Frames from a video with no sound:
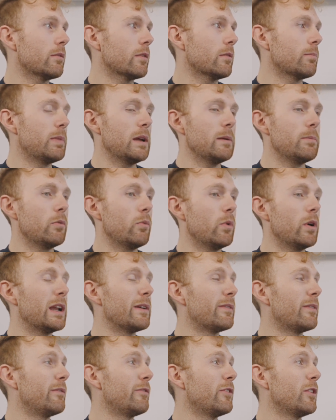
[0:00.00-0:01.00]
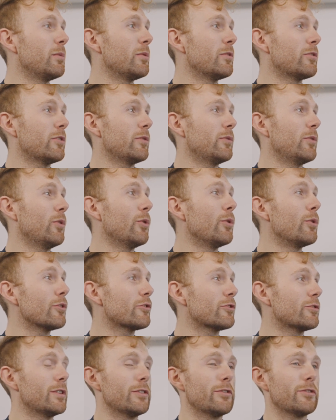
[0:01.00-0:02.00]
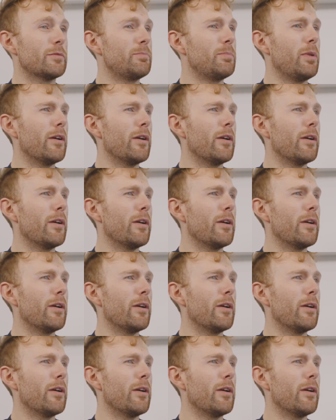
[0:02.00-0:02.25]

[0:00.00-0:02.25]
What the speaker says: But people weren't even viewing stuff at auction and just